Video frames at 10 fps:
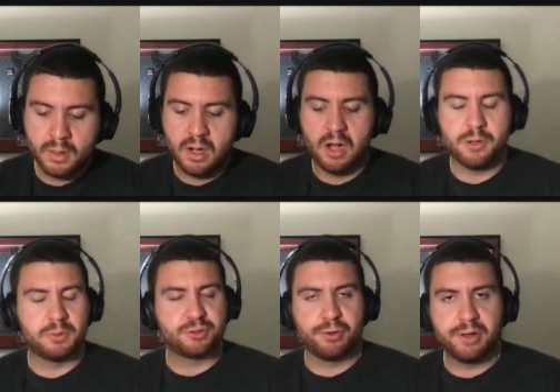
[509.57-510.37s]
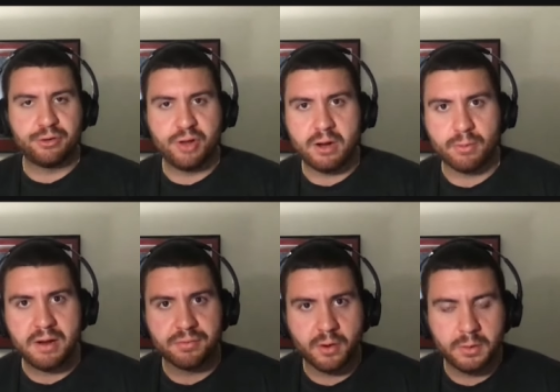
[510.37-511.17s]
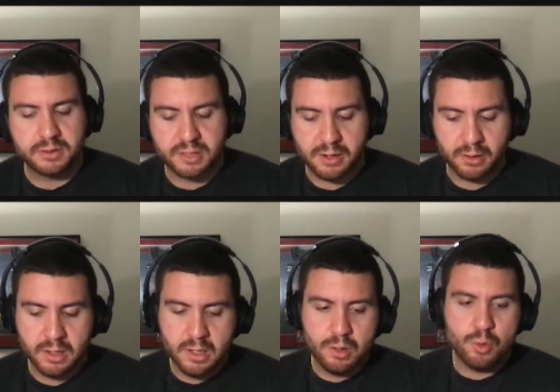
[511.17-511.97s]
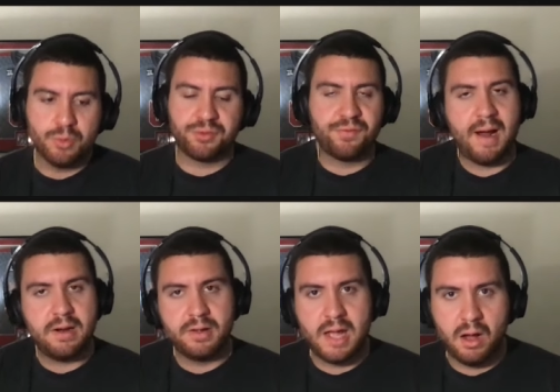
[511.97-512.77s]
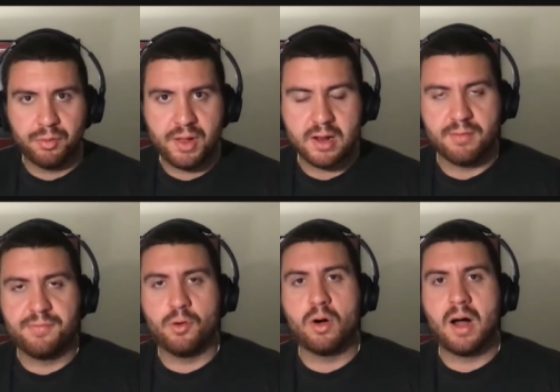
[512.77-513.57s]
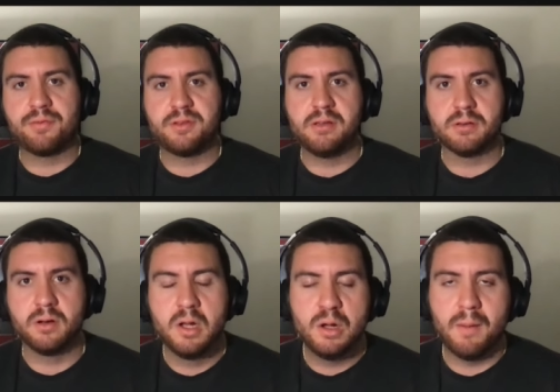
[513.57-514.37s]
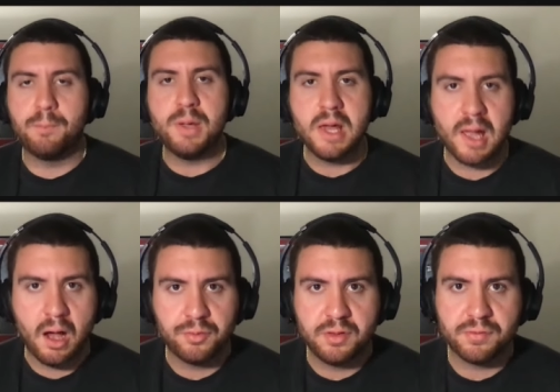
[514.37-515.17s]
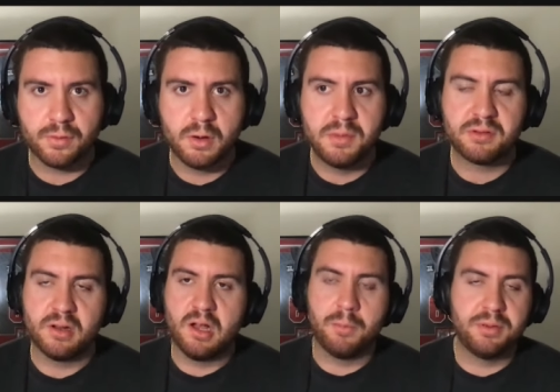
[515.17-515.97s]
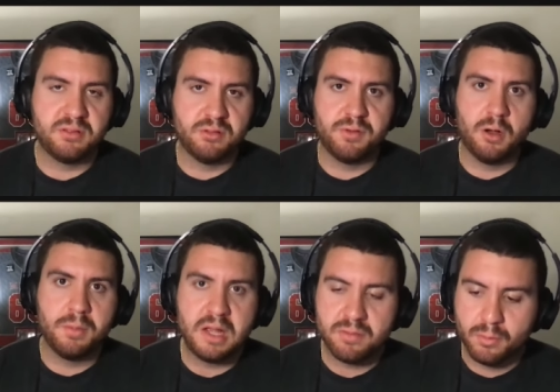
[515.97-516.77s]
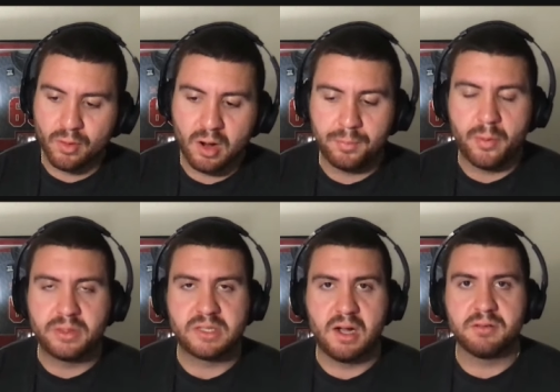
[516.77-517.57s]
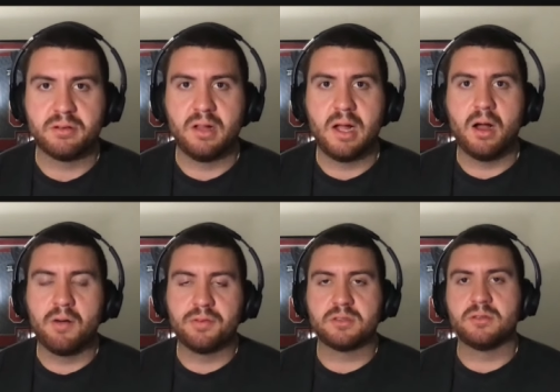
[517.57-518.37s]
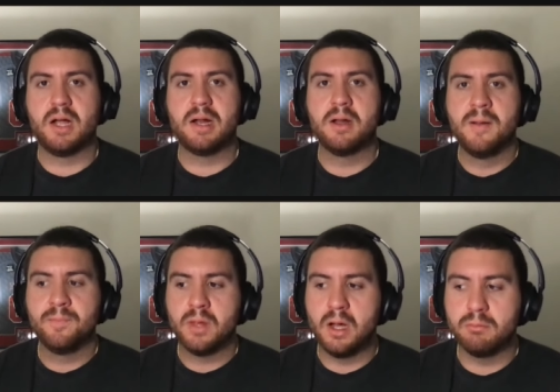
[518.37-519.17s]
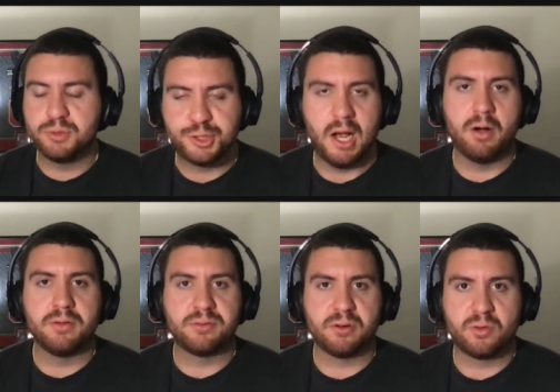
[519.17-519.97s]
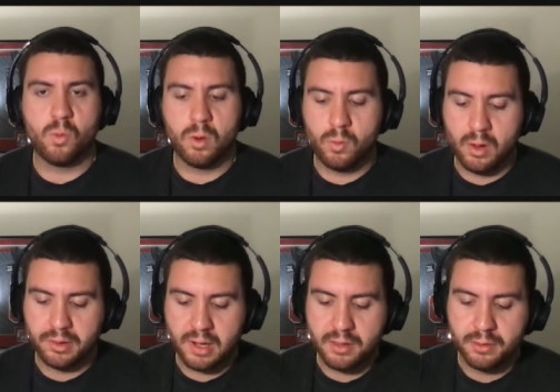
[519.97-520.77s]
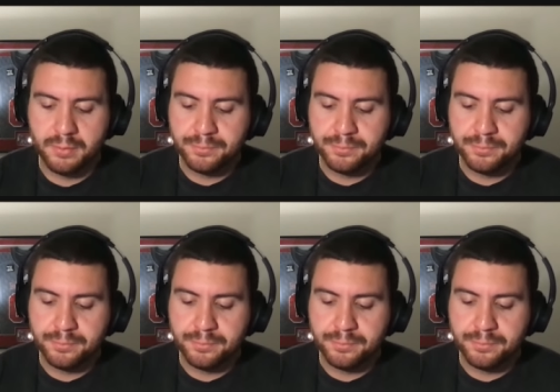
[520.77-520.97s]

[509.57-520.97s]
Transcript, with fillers: Uh, they're returning Jake Renfro at center, who was finally healthy in a full offseason. Uh, being healthy for him is going to help his development even more, help that Wisconsin line, offensive line um, gel and start to work well together.